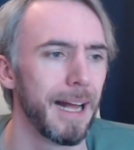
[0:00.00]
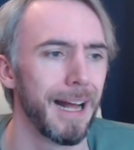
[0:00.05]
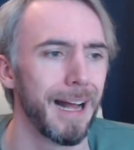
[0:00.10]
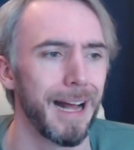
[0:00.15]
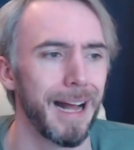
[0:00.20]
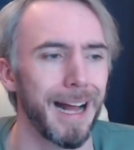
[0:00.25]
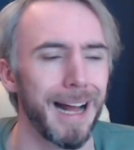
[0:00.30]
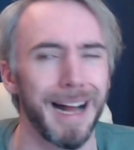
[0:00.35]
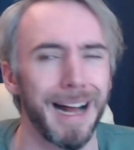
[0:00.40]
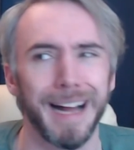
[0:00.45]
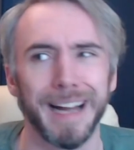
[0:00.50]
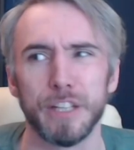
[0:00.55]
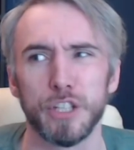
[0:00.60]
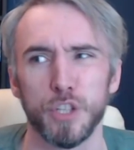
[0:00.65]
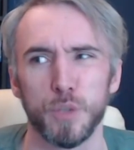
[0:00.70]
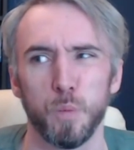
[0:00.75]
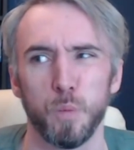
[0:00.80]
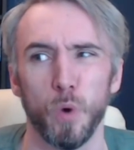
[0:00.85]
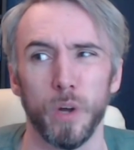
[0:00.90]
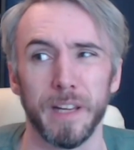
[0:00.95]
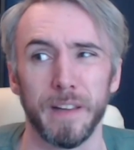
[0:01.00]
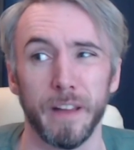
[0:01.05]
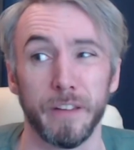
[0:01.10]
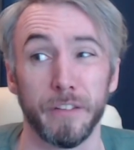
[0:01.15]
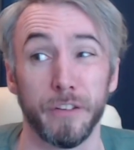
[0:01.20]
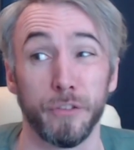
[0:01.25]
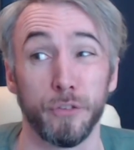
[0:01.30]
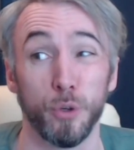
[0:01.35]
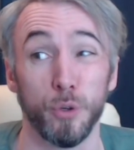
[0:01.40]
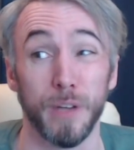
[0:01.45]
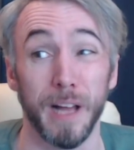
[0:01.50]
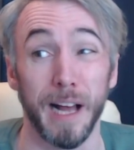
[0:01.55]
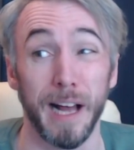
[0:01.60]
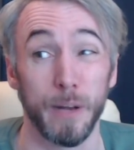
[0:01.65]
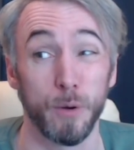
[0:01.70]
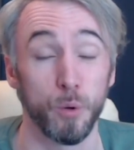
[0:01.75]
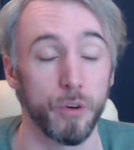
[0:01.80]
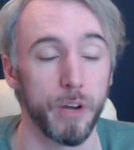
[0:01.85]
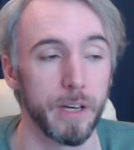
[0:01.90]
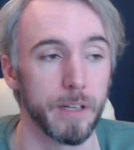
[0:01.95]
I just worry this is too
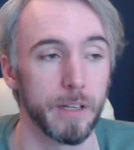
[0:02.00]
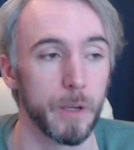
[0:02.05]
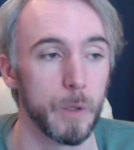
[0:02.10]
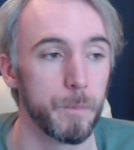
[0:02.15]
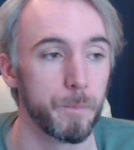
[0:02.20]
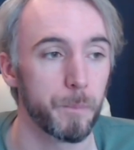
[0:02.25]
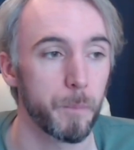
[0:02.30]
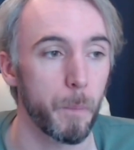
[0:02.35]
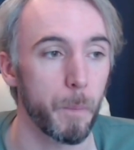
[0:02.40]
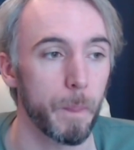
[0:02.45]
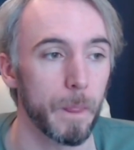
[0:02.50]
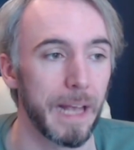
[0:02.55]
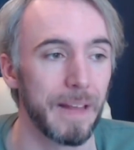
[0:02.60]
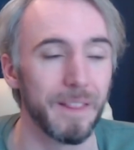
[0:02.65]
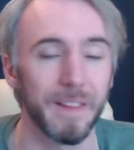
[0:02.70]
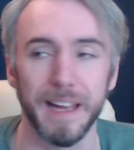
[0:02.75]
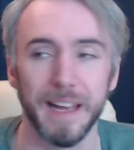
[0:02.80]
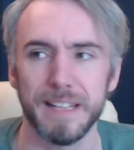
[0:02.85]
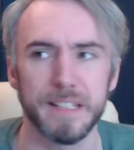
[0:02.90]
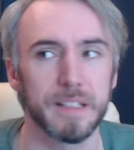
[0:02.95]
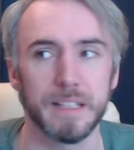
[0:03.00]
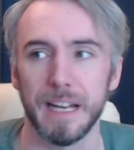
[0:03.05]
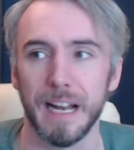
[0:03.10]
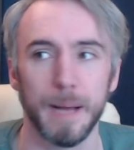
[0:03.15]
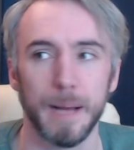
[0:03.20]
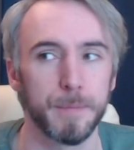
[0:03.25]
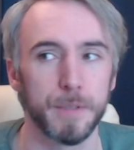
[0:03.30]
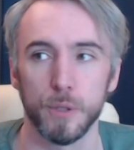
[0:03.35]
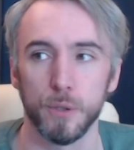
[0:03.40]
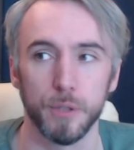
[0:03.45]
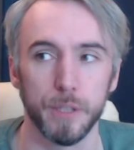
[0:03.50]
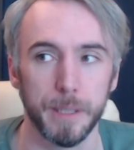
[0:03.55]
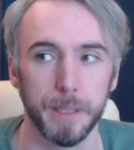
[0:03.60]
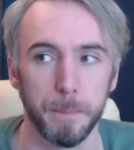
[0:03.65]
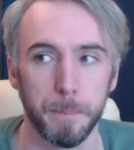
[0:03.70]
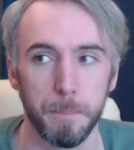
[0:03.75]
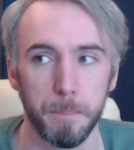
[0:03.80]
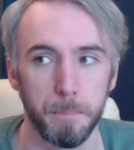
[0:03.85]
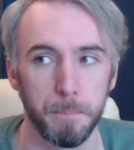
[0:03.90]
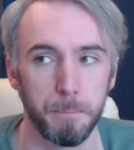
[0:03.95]
narrow right now. Unless there's an absolutely
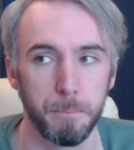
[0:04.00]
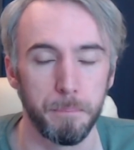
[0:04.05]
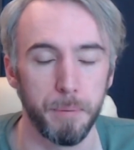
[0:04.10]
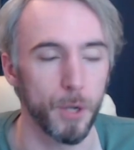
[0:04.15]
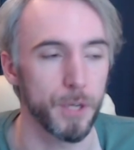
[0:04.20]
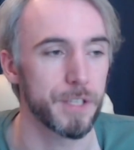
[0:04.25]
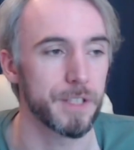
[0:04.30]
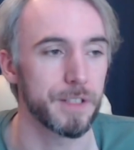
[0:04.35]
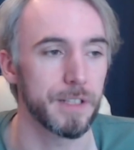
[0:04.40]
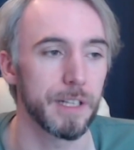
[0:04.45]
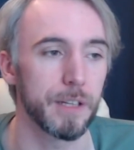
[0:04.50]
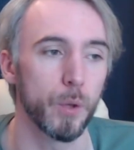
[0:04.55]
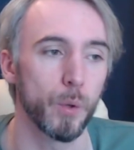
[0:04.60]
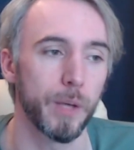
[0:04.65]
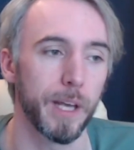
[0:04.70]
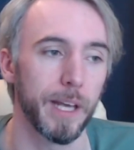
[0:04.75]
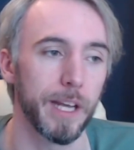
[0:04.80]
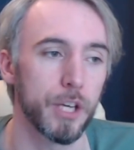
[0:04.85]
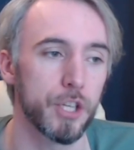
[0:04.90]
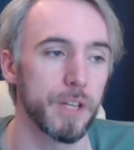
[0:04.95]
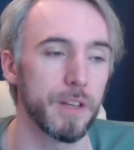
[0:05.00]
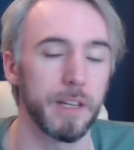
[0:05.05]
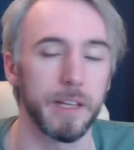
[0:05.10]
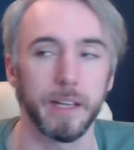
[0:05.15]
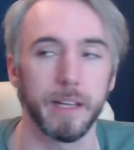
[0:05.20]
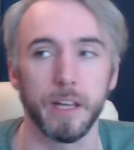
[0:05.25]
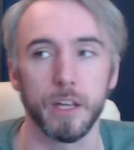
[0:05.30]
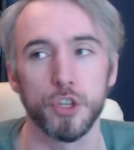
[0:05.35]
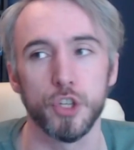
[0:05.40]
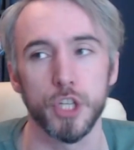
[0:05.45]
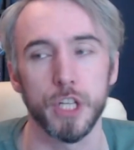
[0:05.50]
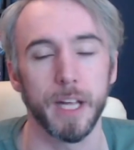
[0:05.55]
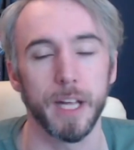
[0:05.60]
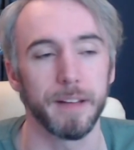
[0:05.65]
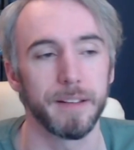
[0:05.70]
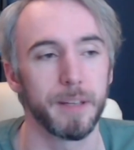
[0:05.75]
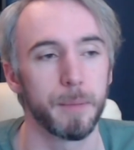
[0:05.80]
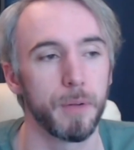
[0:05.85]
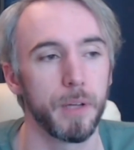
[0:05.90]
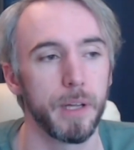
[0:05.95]
busted location that you can cheat
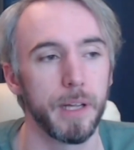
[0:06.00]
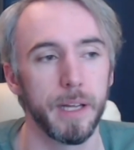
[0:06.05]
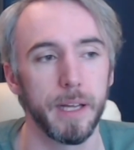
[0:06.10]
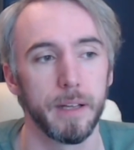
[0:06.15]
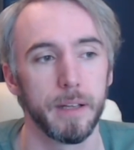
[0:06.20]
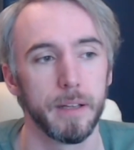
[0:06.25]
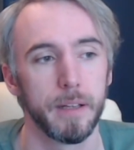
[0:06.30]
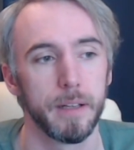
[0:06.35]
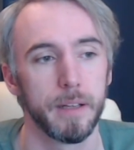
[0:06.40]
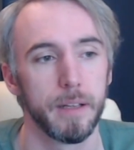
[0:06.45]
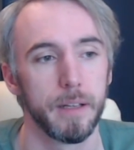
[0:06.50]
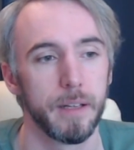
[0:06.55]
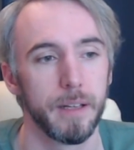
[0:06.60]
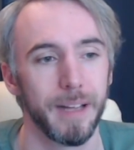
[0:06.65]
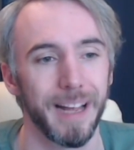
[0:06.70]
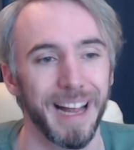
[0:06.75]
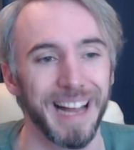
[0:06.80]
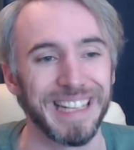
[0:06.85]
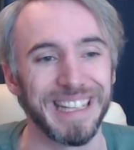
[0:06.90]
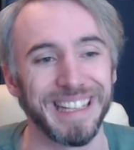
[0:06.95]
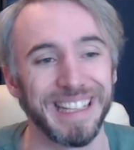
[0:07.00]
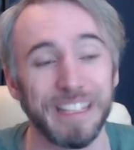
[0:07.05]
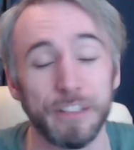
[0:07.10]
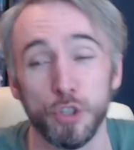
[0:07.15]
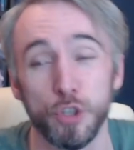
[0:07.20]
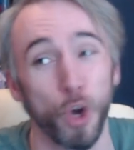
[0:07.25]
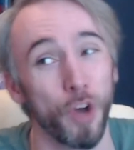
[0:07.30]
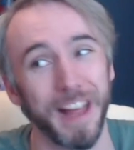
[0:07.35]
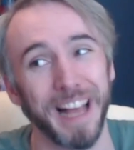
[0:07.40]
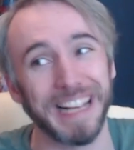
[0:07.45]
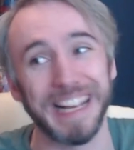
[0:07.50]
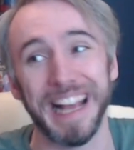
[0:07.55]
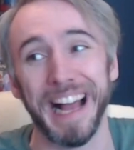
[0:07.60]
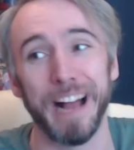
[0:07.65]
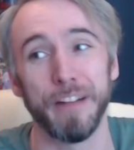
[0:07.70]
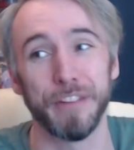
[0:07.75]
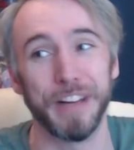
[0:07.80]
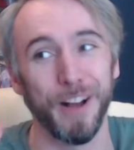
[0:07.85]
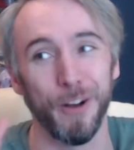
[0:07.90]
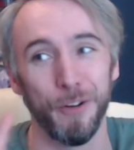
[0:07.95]
into play, and he's got that
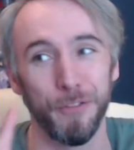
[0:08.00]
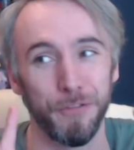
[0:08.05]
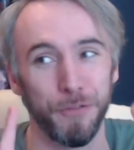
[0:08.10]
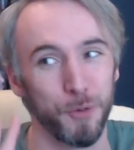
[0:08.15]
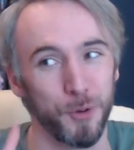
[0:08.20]
caveat of 4 or